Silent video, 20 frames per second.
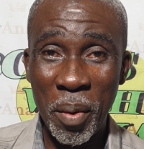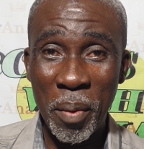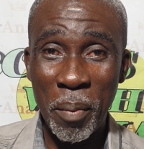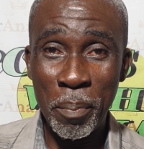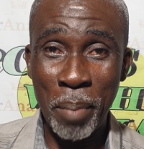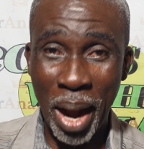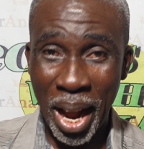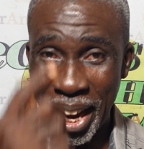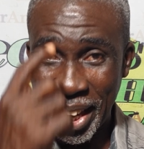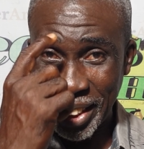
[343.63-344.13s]

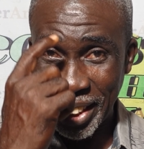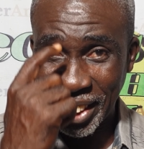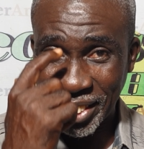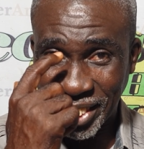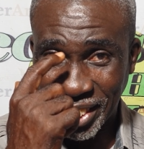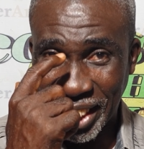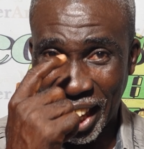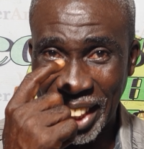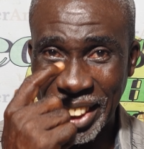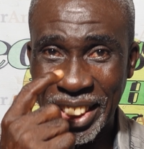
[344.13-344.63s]
by
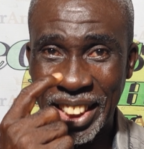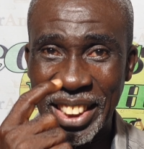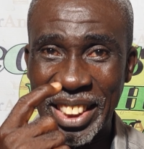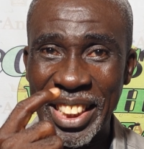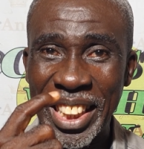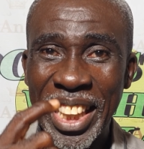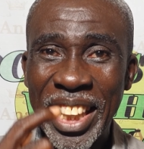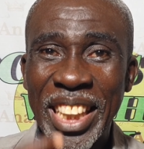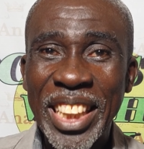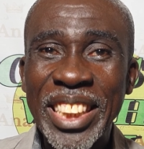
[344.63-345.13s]
understanding
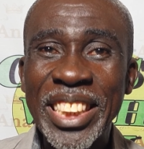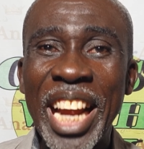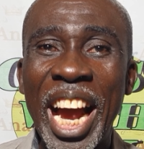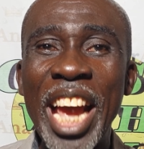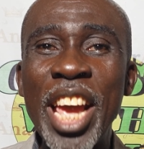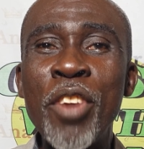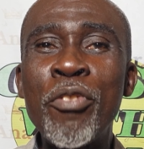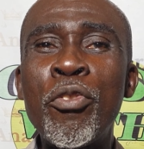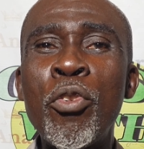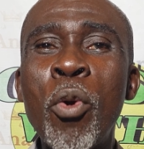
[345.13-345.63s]
that
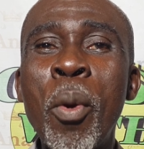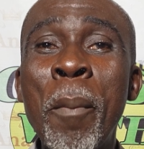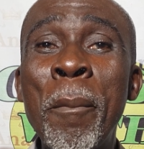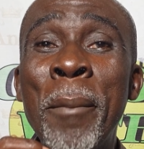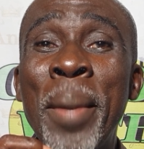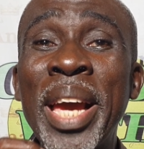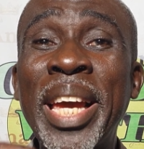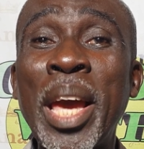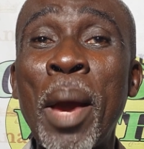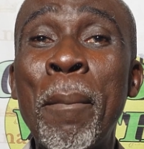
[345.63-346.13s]
if we
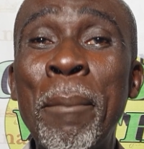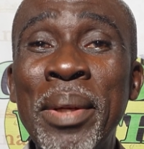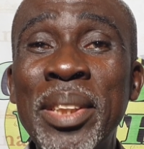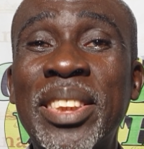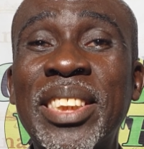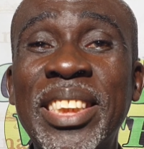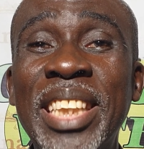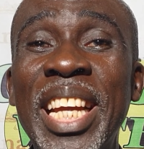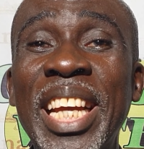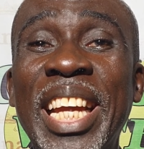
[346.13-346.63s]
make a
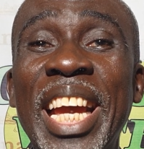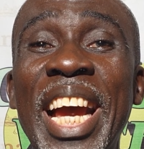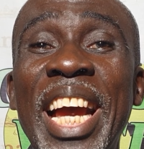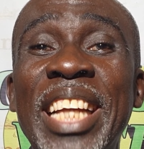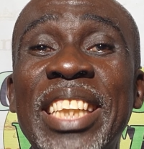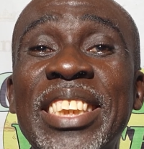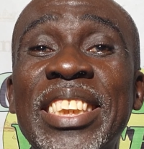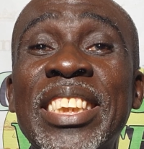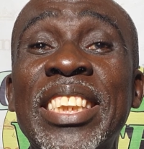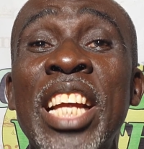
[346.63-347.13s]
mistake
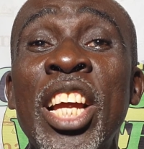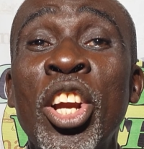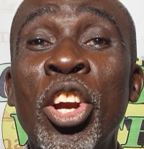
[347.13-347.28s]
and